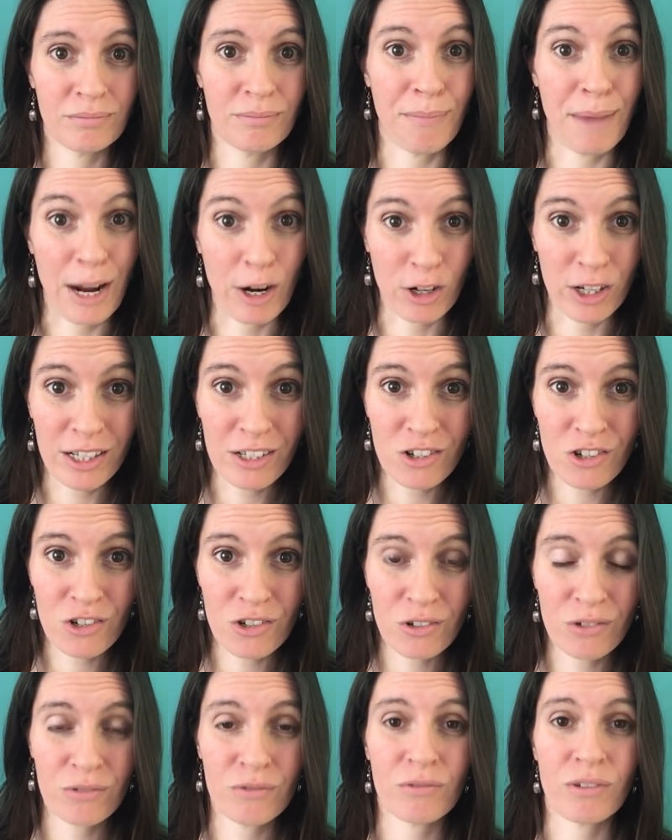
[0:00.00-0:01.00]

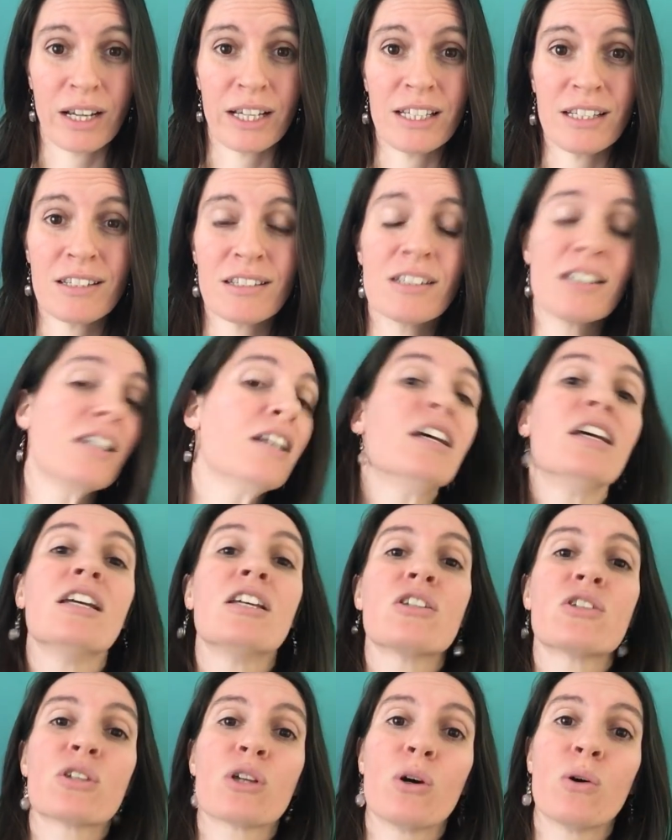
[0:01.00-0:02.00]
marriage, right?
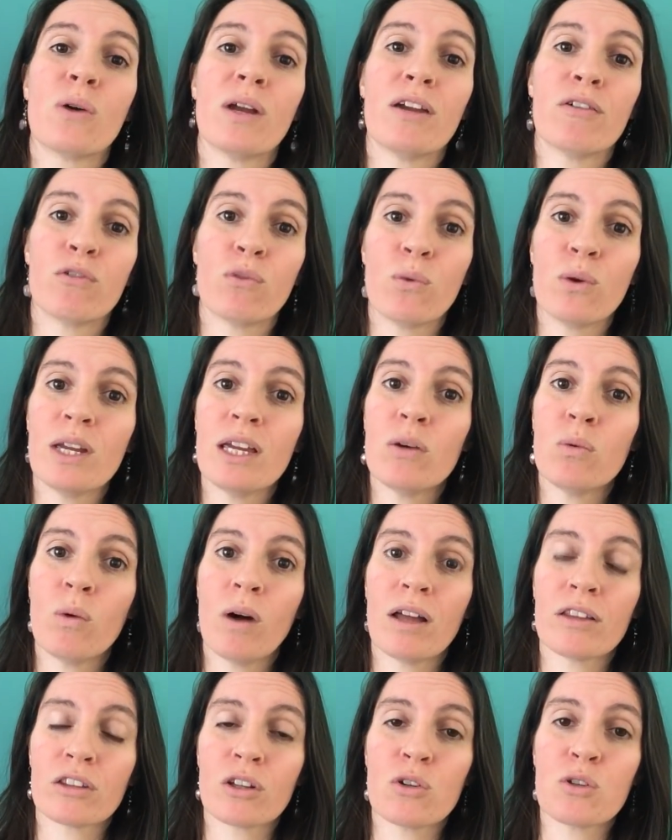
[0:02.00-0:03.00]
So if we
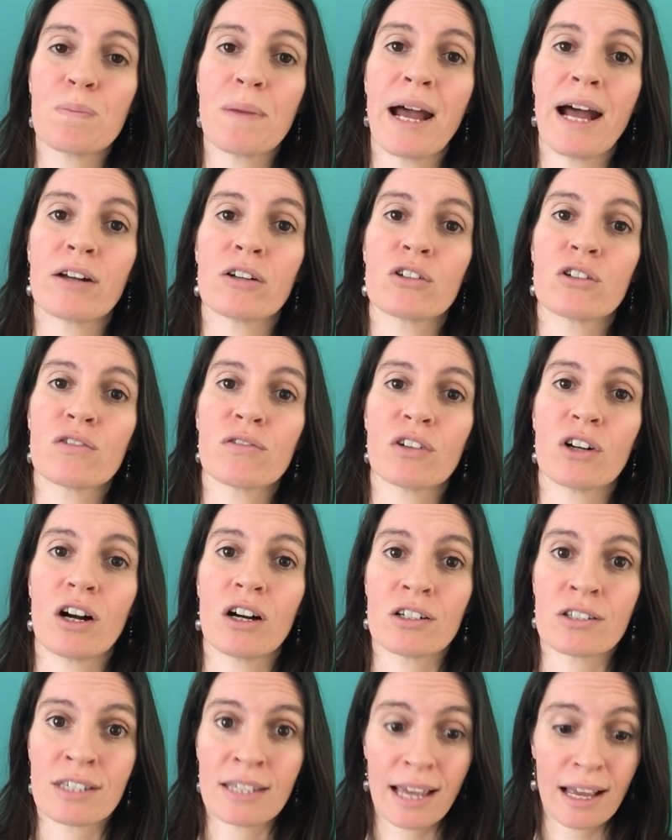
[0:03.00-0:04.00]
want those patterns for
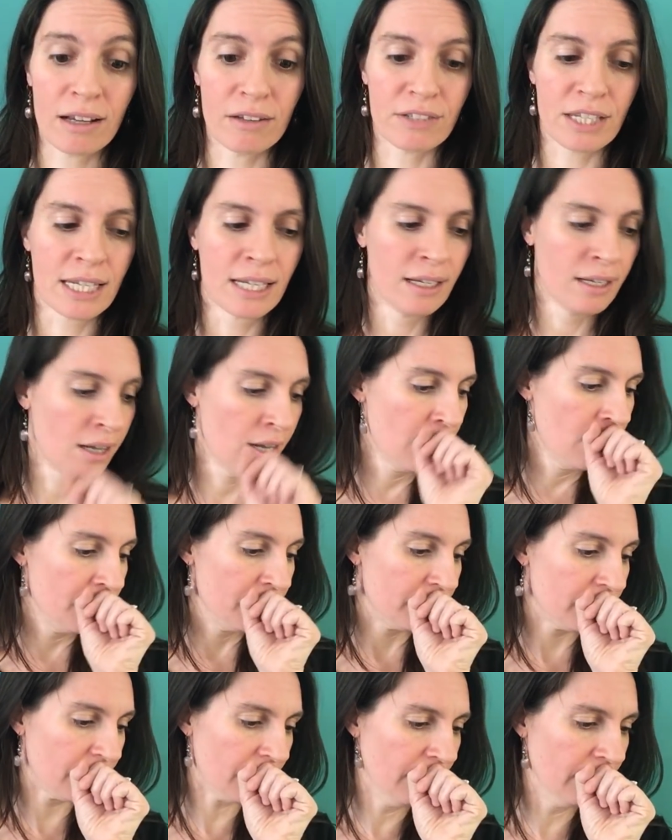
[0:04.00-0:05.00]
ourselves,
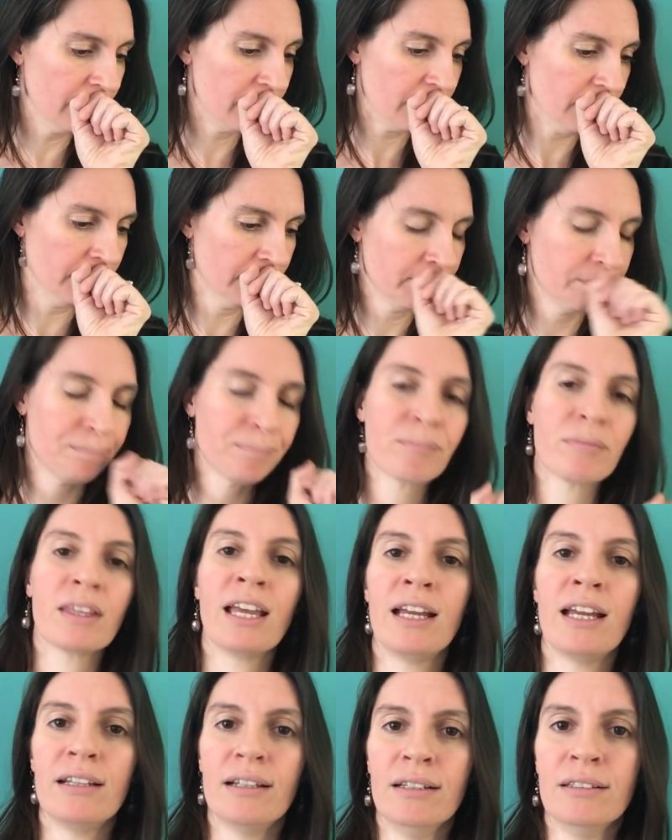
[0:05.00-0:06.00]

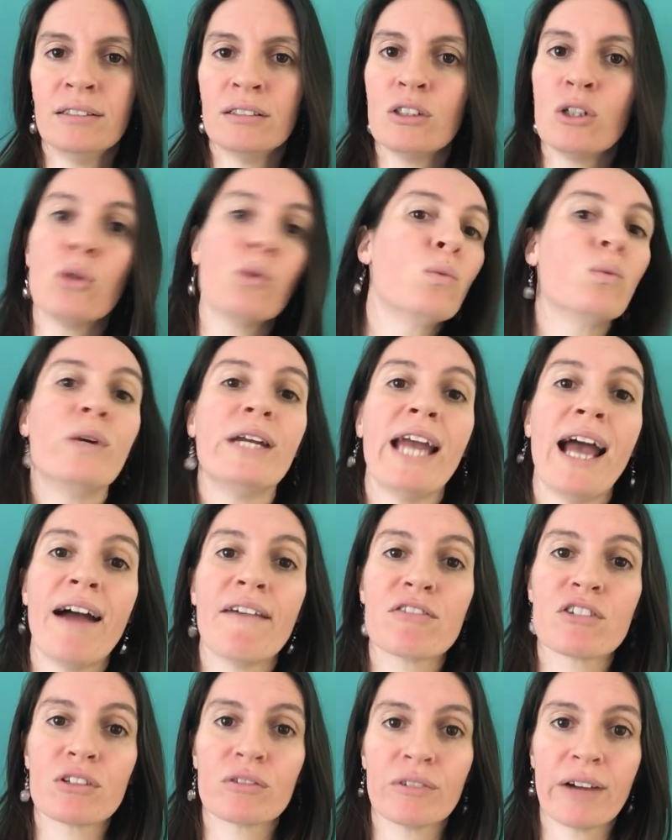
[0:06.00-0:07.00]
then we
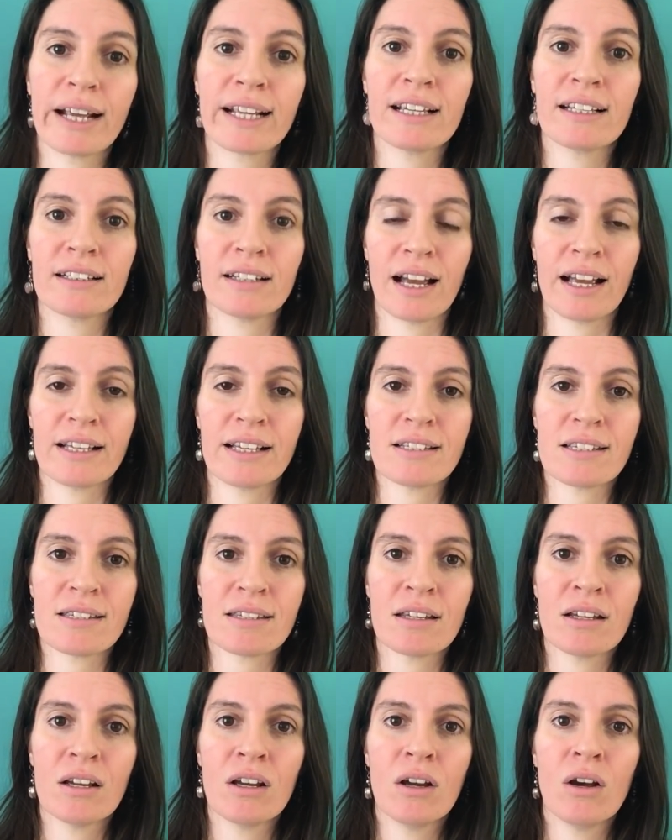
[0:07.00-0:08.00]
have to
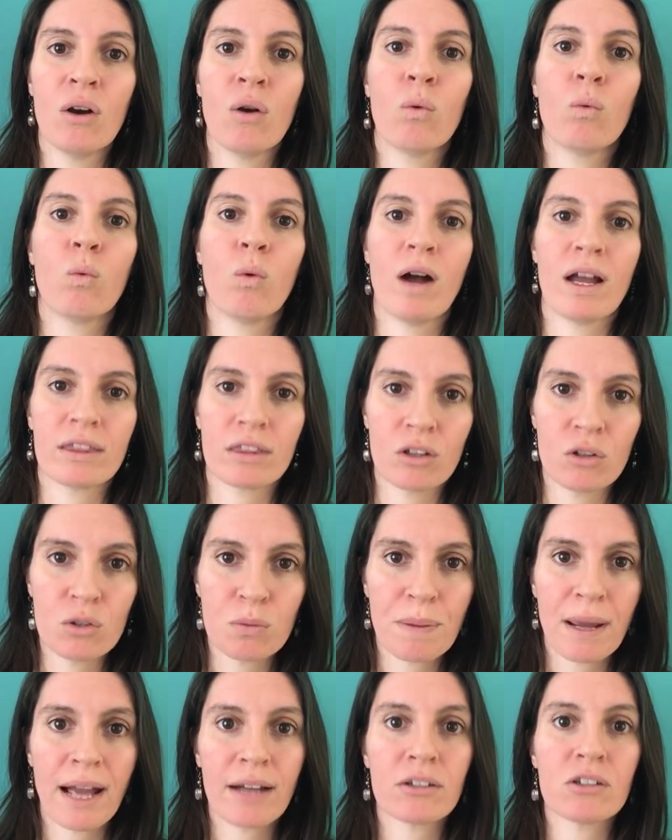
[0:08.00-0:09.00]
recognize what
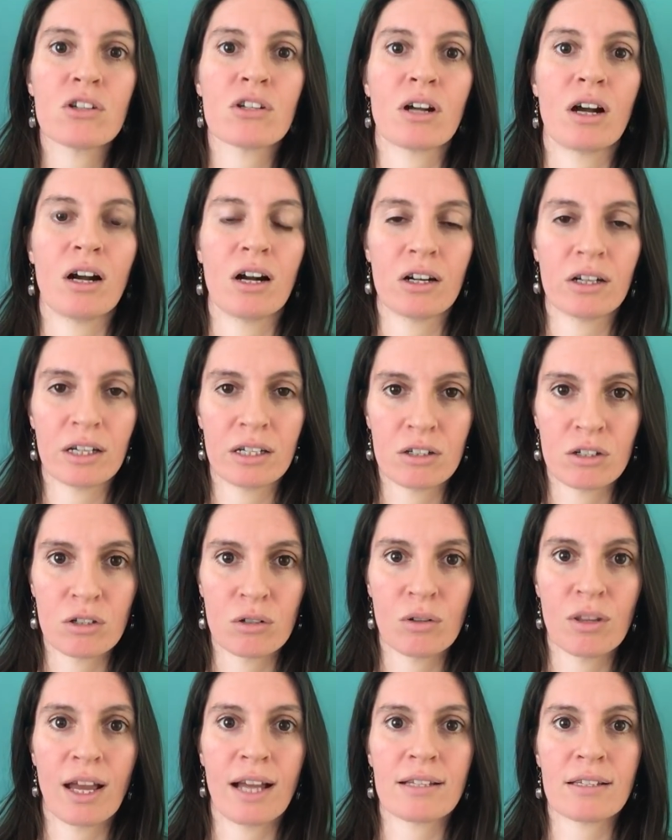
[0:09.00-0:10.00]
those patterns are and
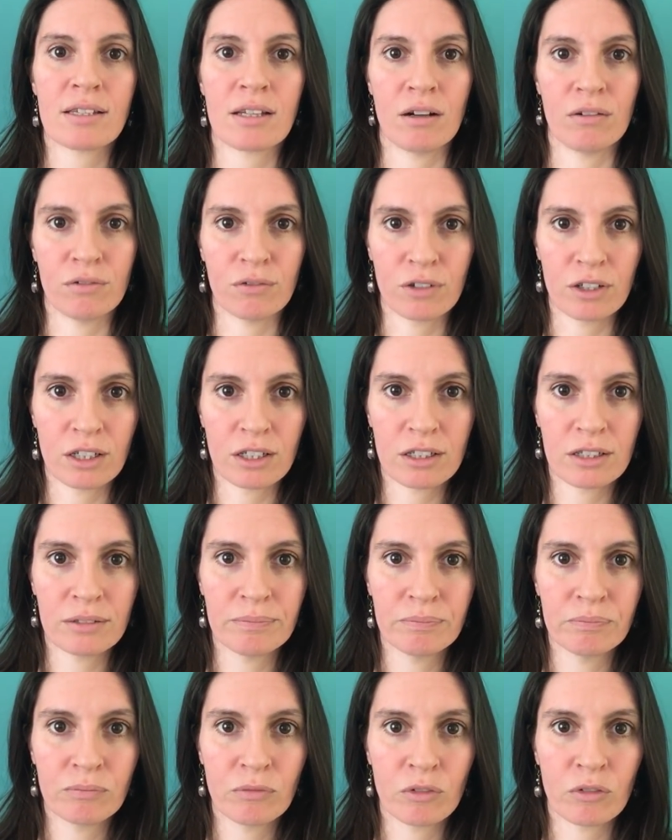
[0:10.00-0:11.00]
do that self-work,
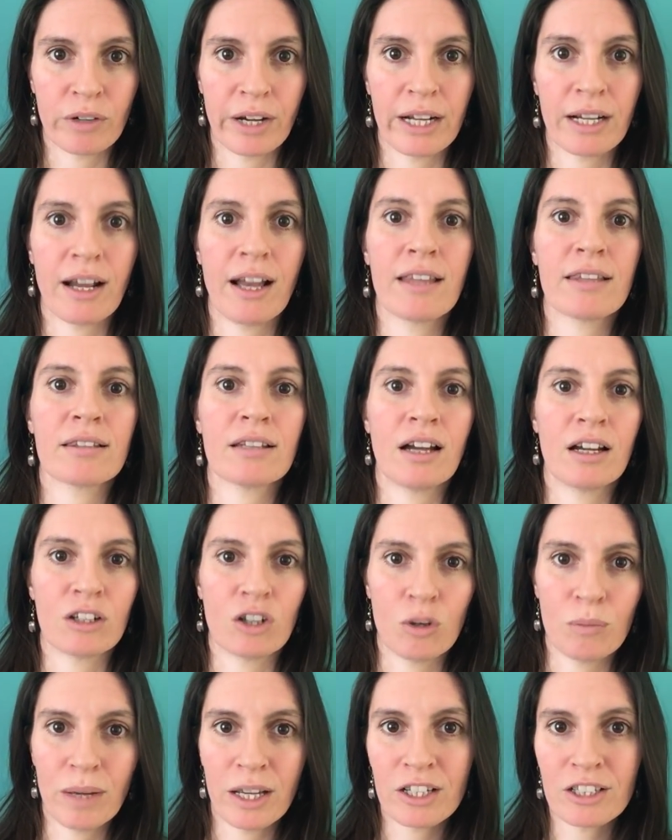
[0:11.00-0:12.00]
right? I thought,
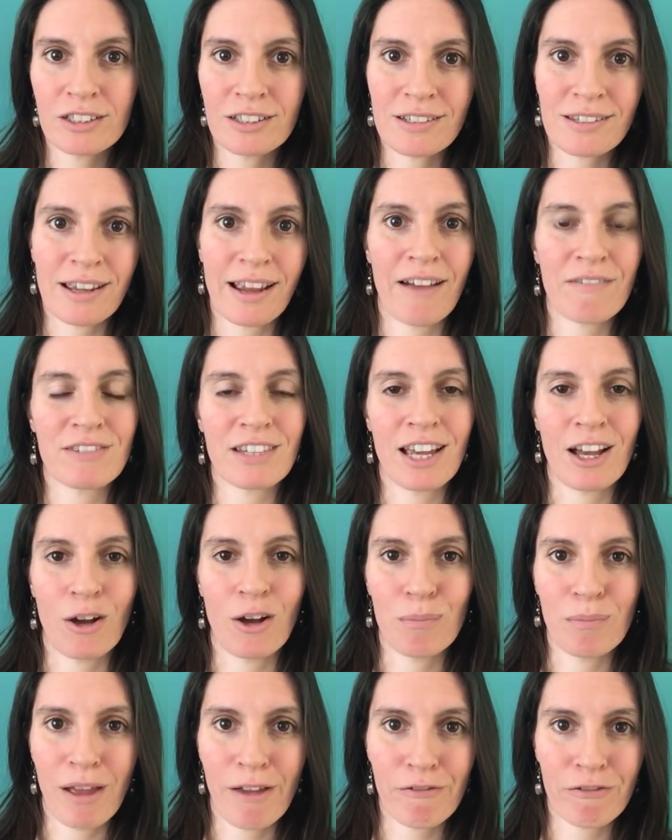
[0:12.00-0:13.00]
oh my goodness, I have to
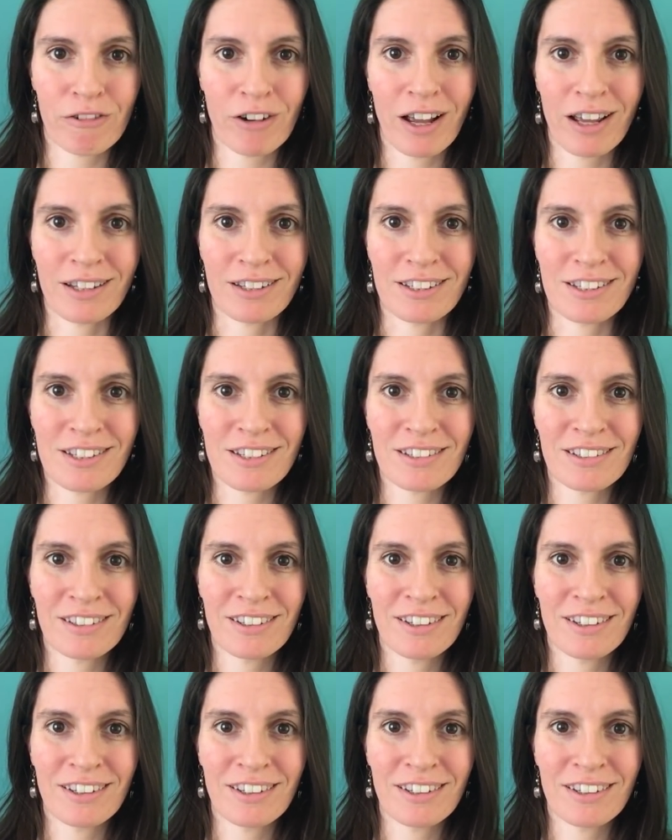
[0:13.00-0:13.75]
help my friend